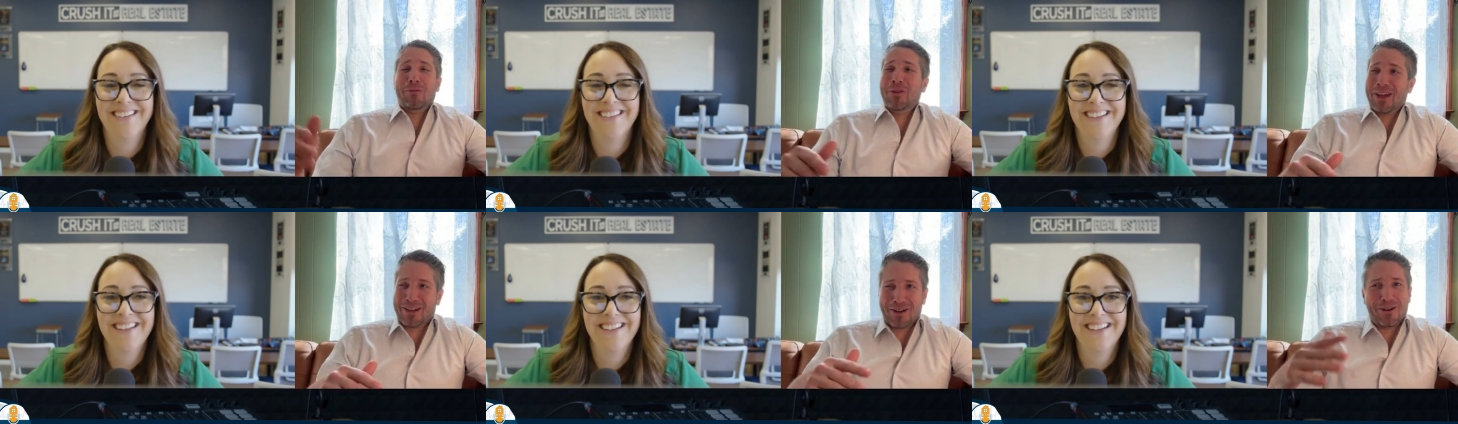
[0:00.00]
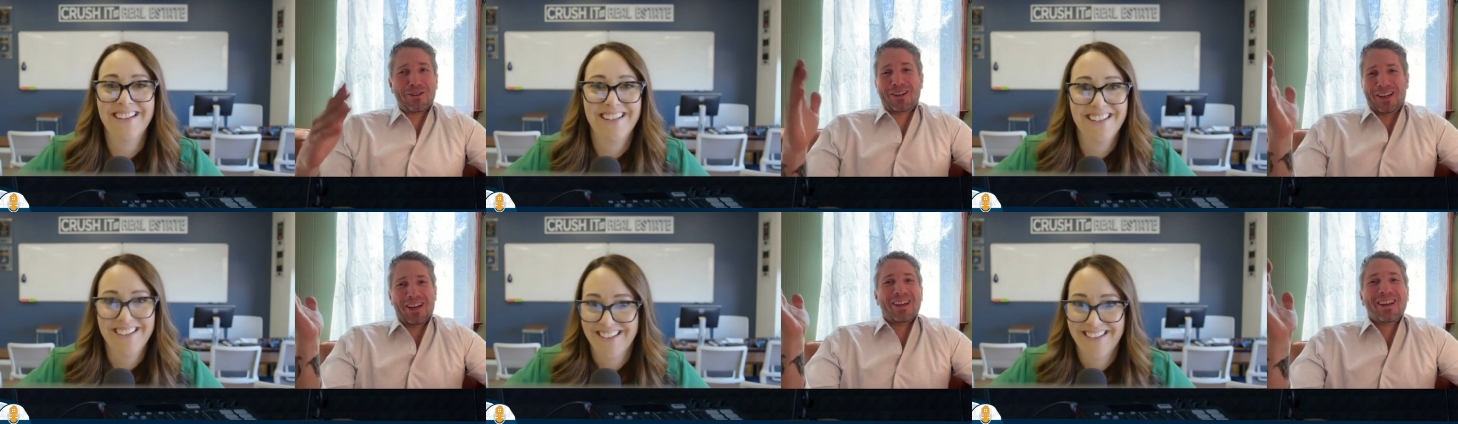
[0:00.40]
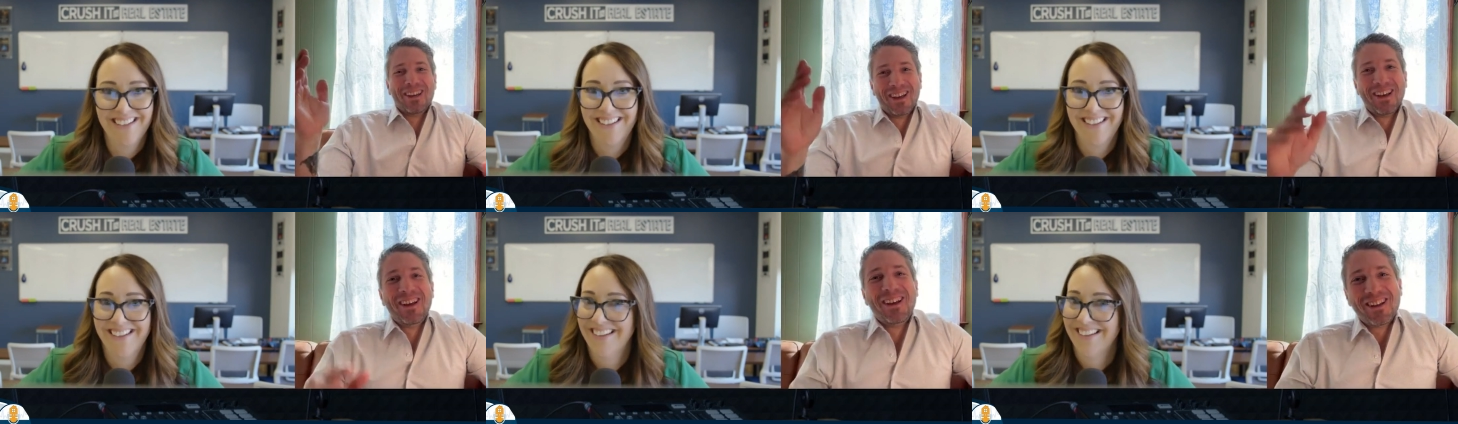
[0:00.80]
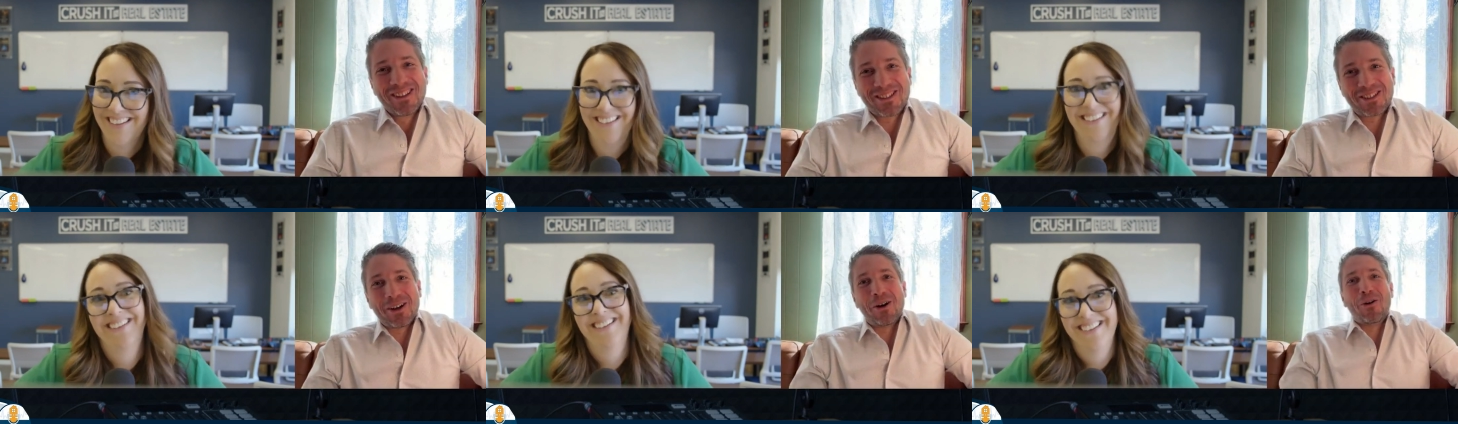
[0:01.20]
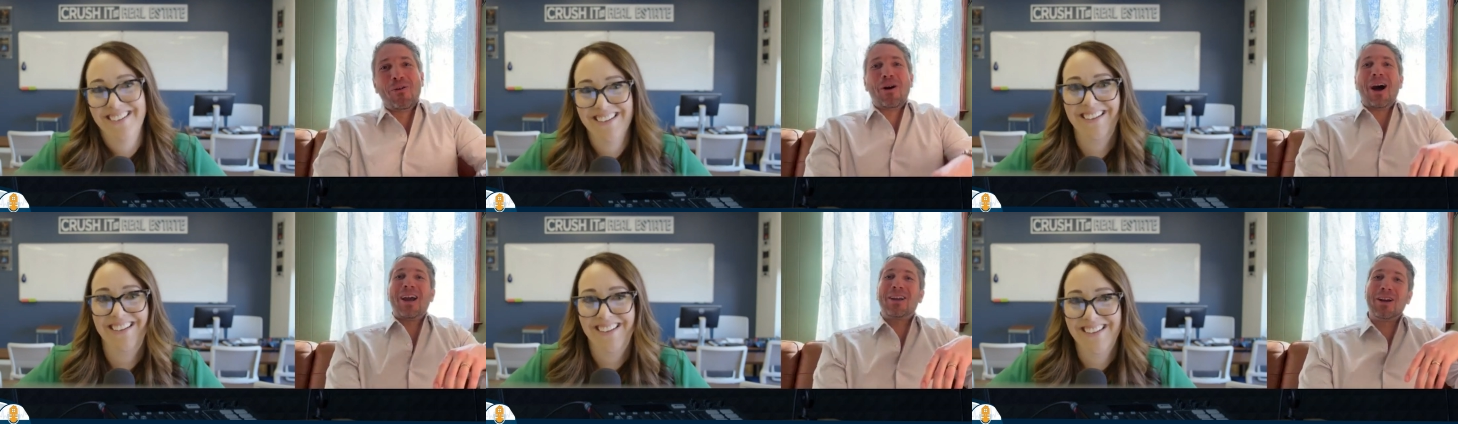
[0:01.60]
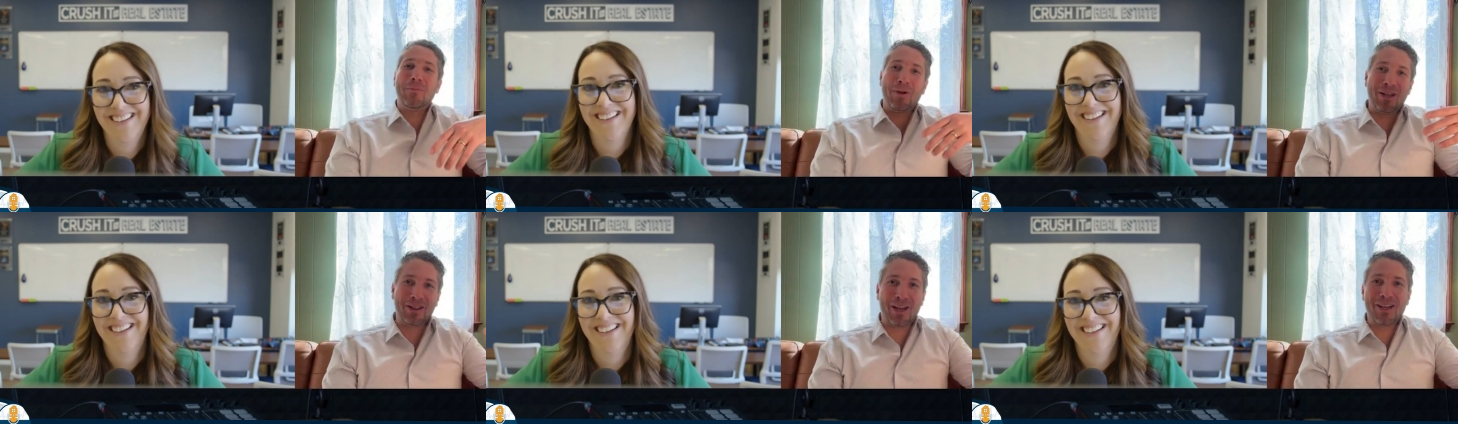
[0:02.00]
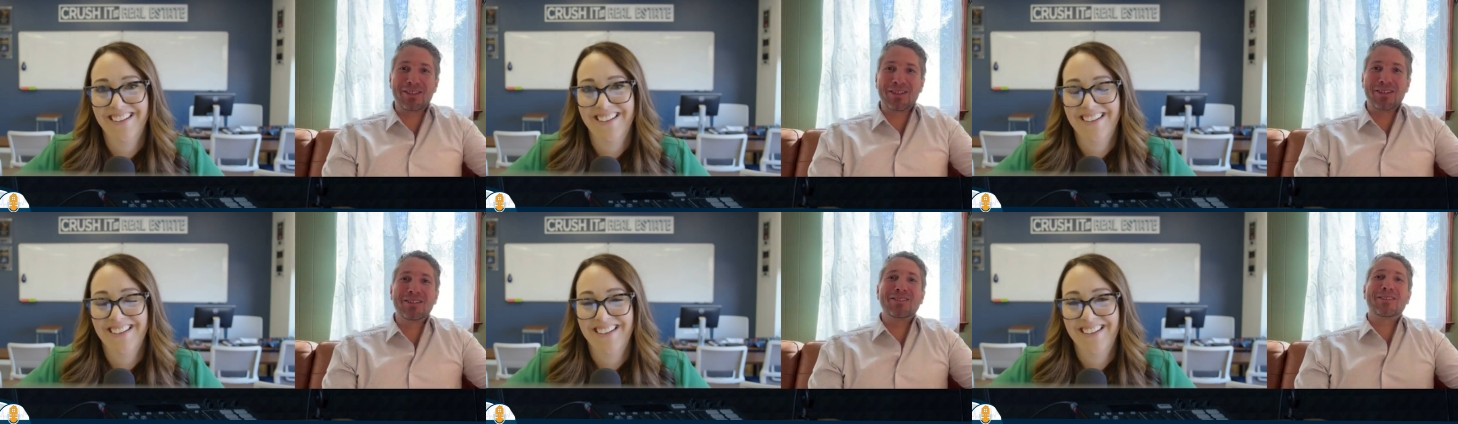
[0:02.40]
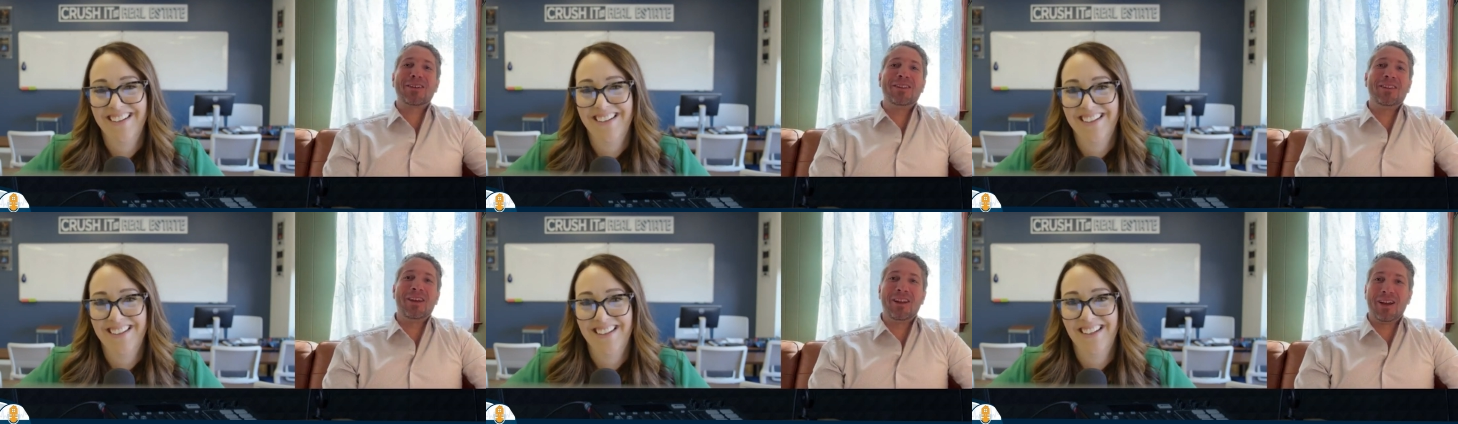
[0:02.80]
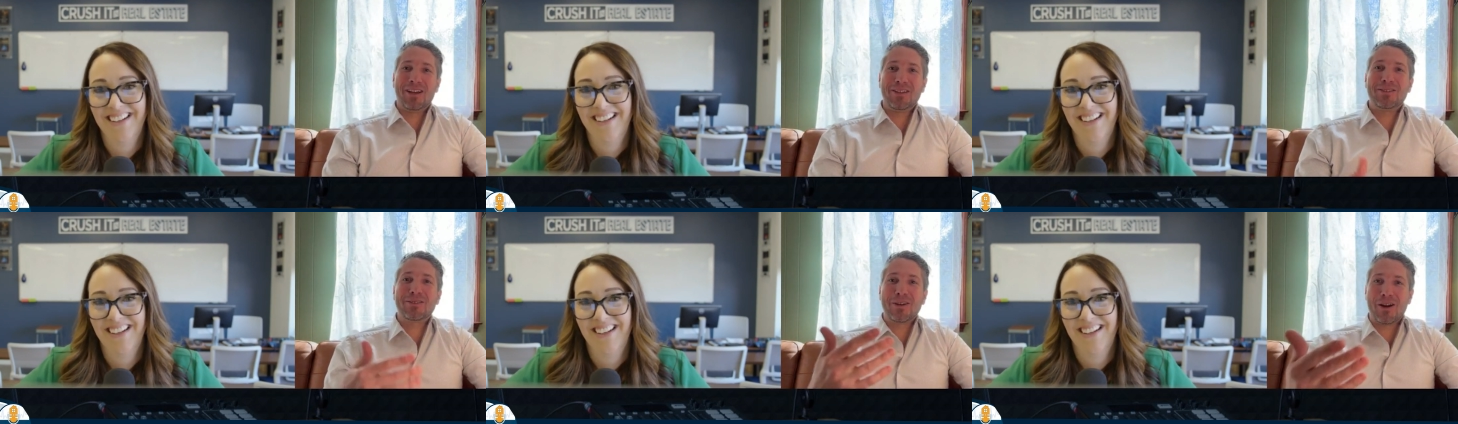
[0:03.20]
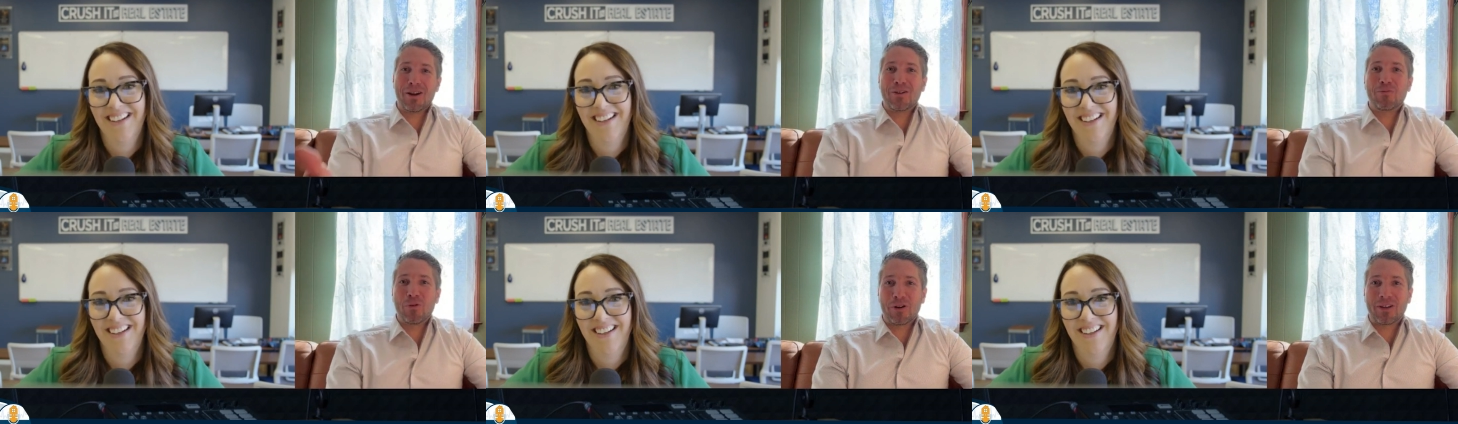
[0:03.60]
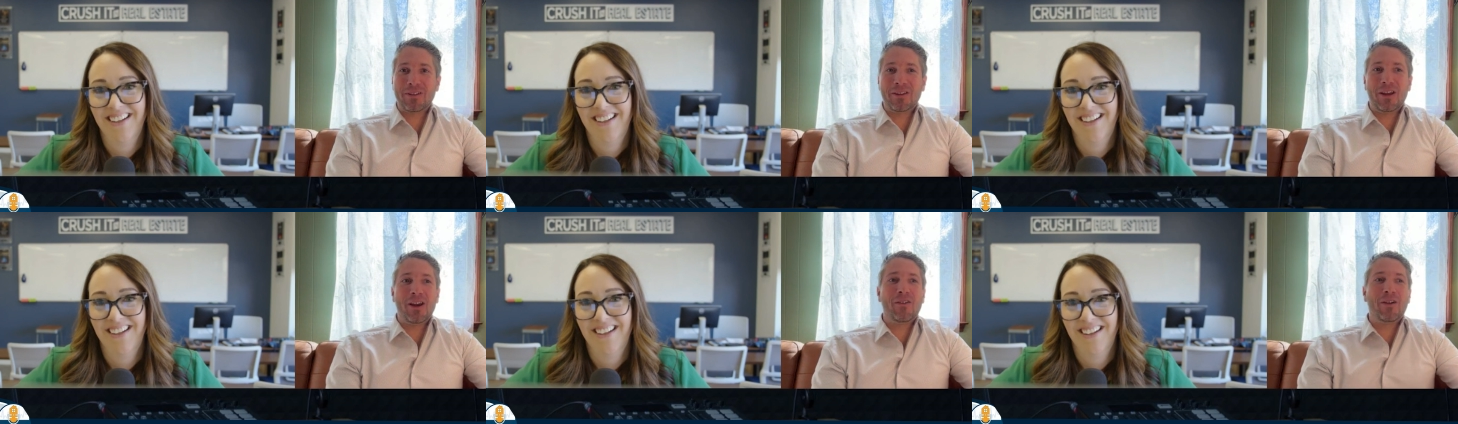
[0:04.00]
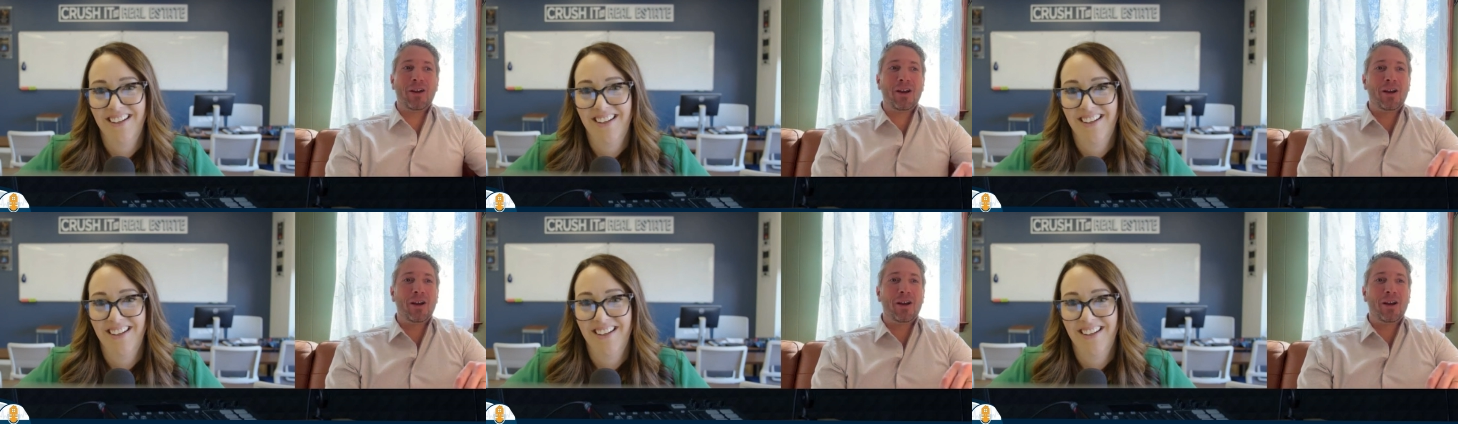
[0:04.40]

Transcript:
Speaker 1: I was like, okay. So I got my license, and then I started working there.